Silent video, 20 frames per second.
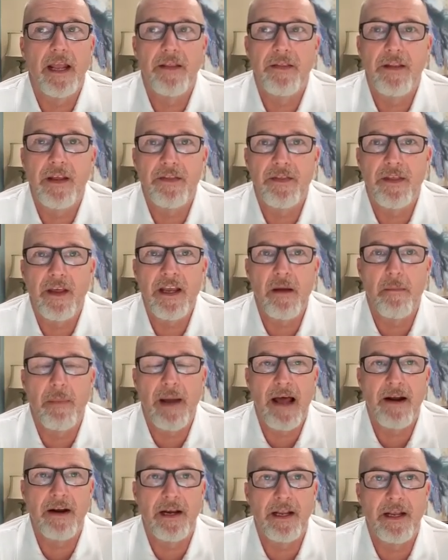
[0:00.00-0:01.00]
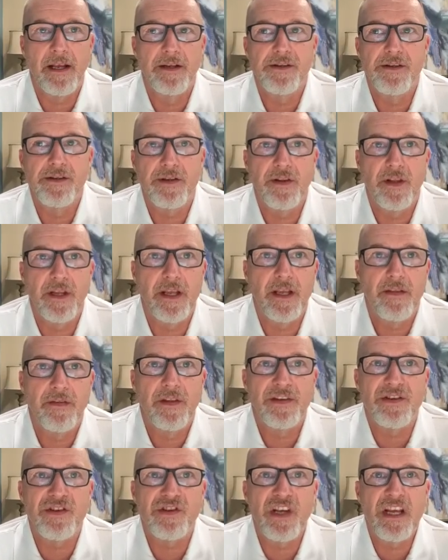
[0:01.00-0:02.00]
and the thing about it is the
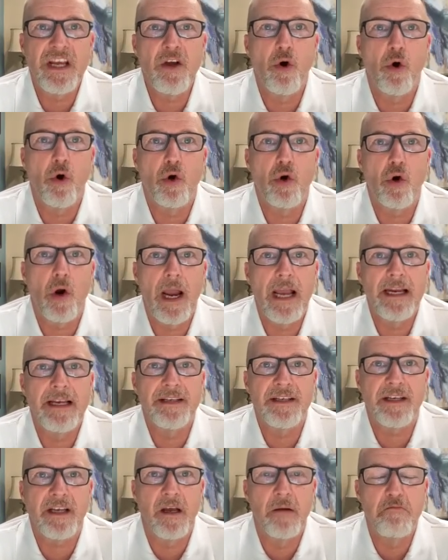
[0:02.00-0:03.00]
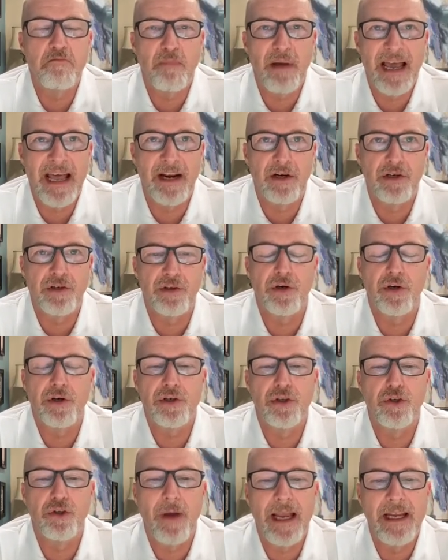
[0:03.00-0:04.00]
the single greatest competitor
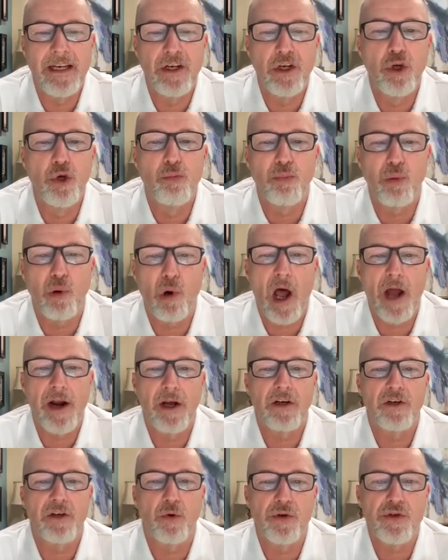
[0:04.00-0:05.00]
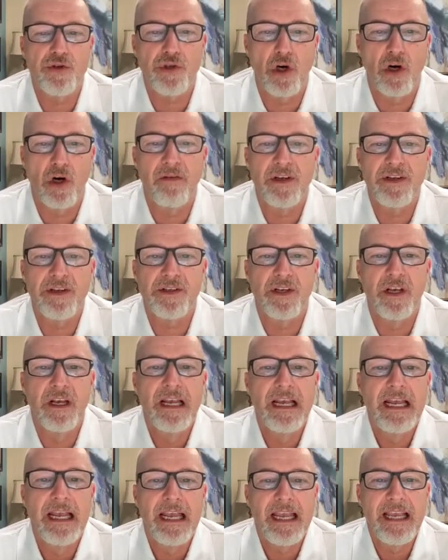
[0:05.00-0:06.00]
to a new product or service
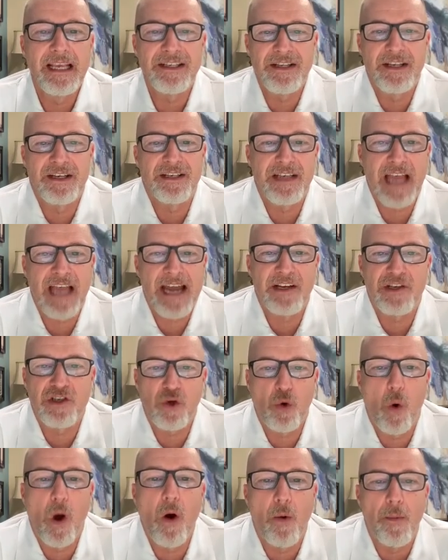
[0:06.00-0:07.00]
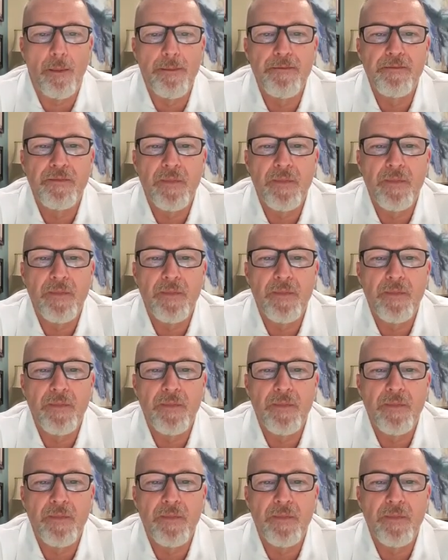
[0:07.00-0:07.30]
is the status quo